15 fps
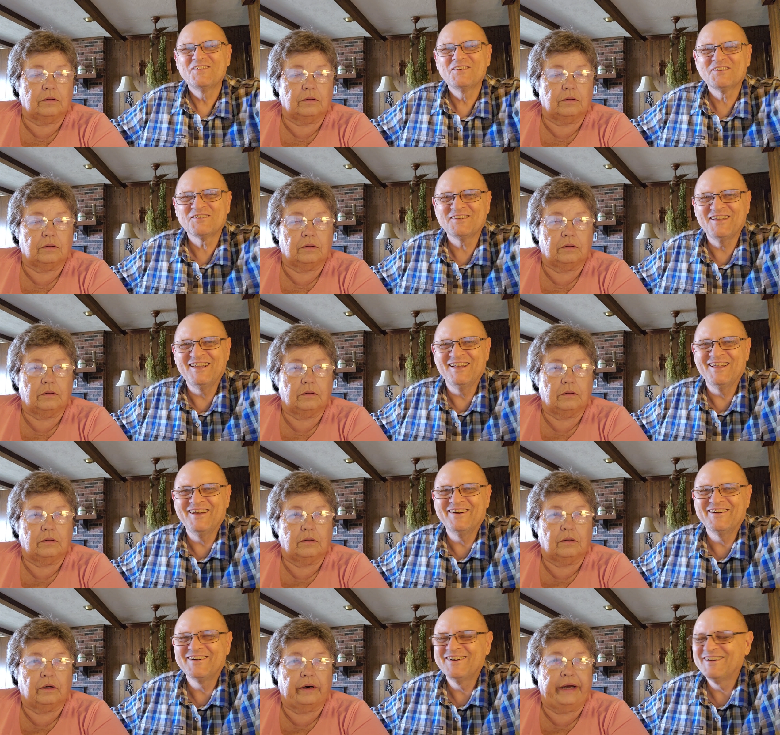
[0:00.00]
Speaker 1: we'll see you
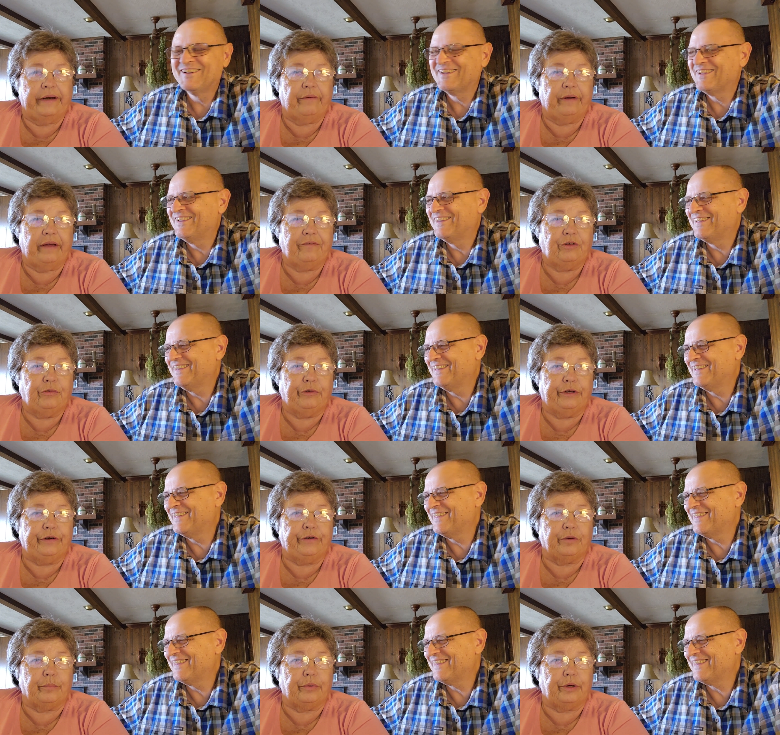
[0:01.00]
later.
Speaker 2: Or I don't have two
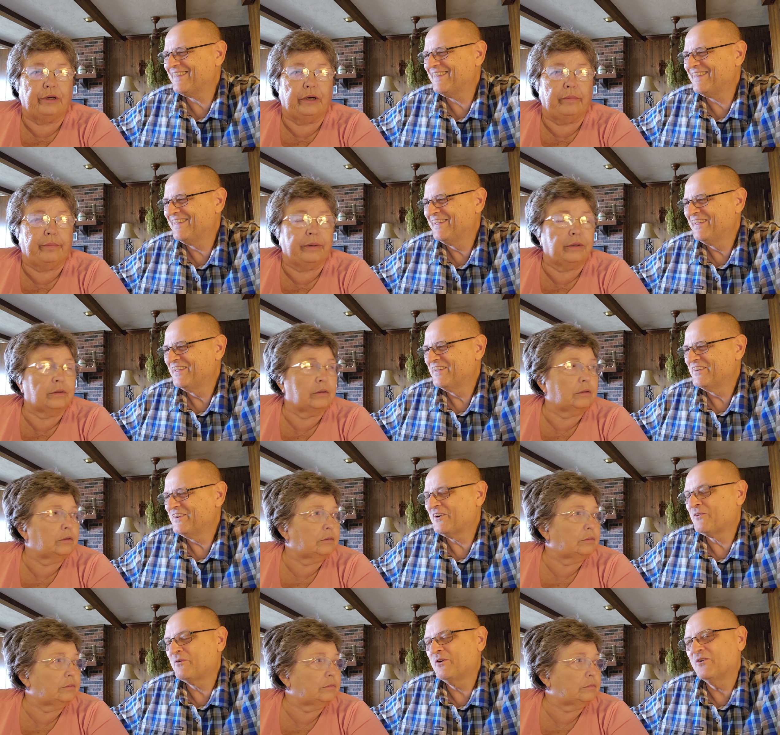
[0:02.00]
deer to put up.
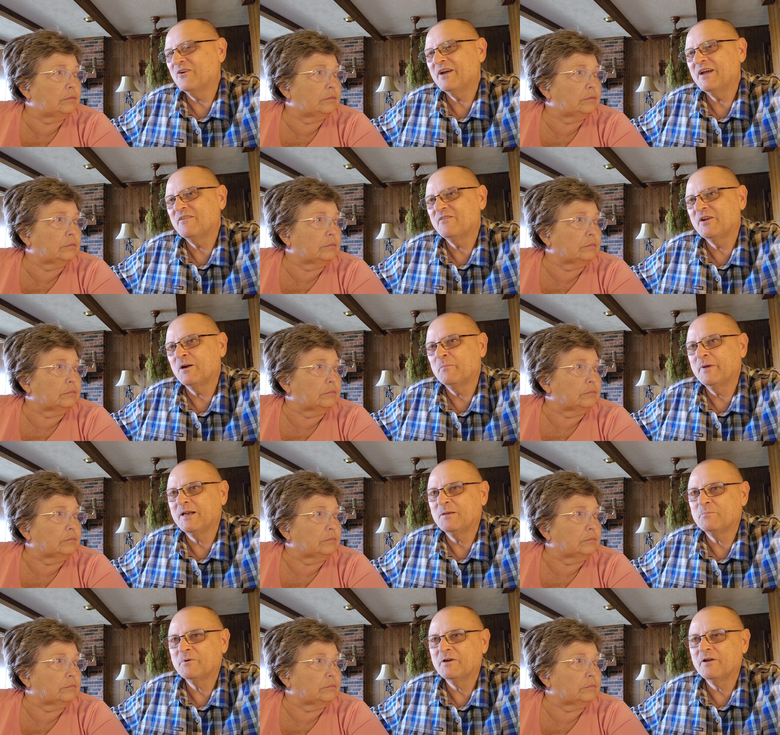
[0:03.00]
Speaker 1: Or we don't have deer meat
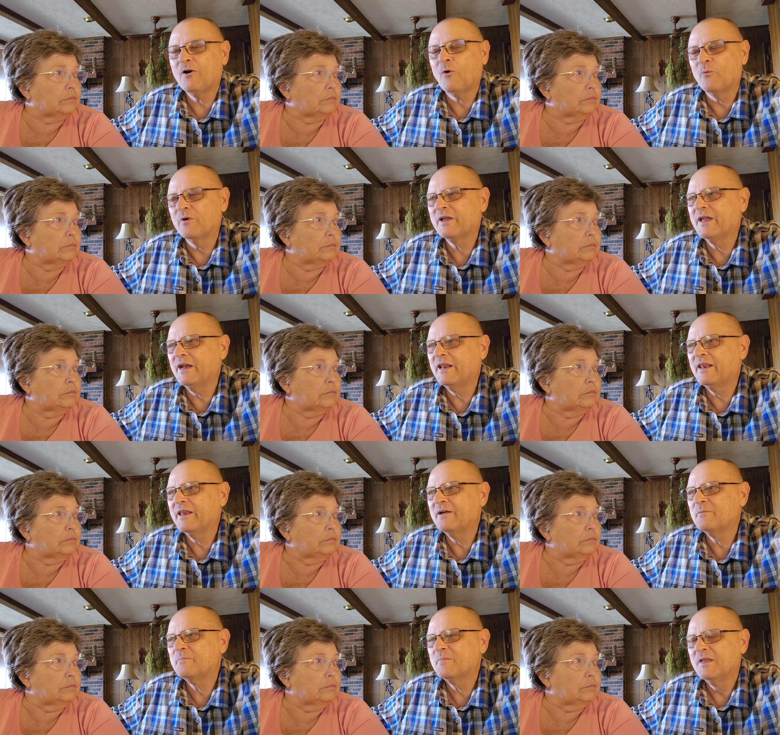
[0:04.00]
to put Oh, we'll get it
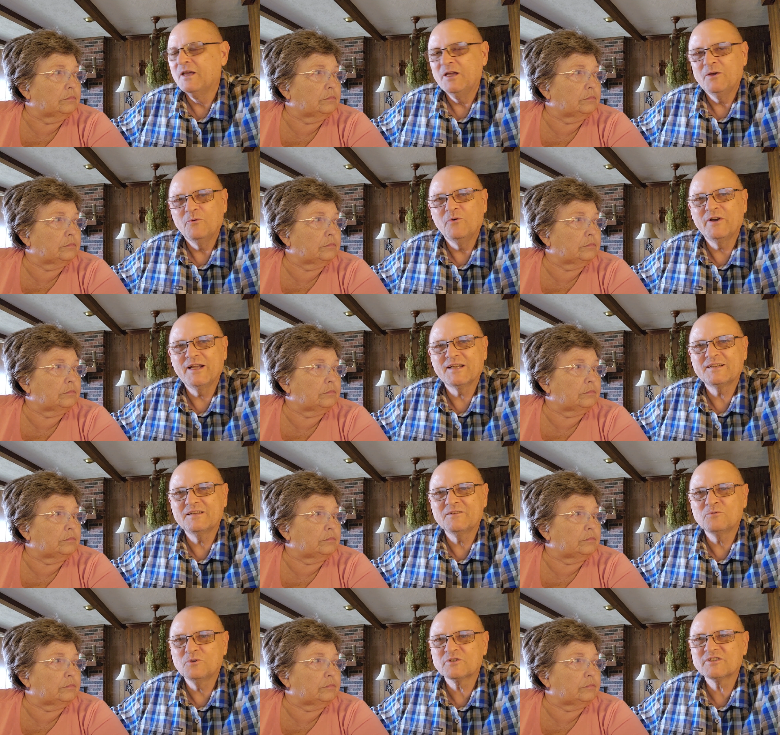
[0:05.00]
up. We'll get
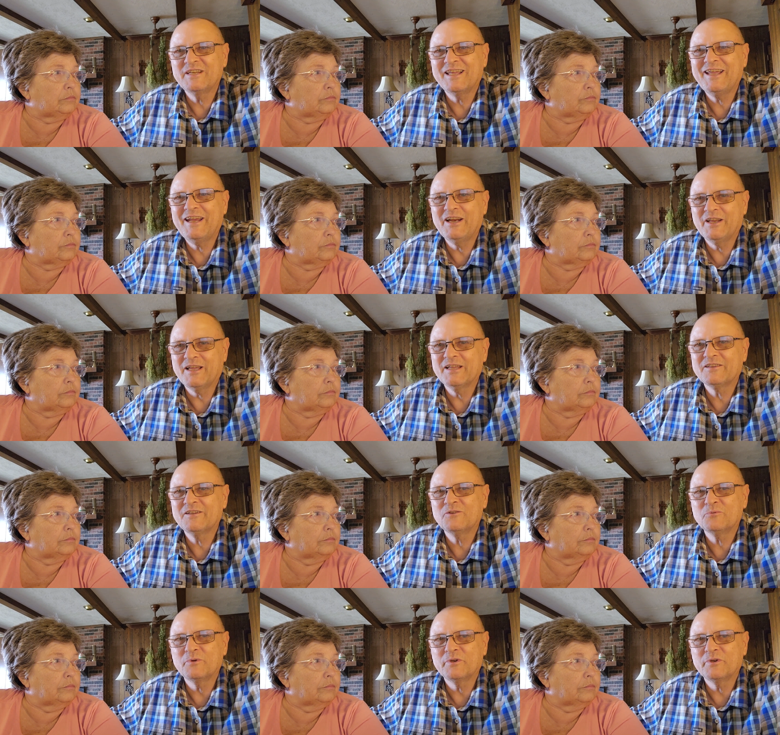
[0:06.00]
this, we'll sneak in to get this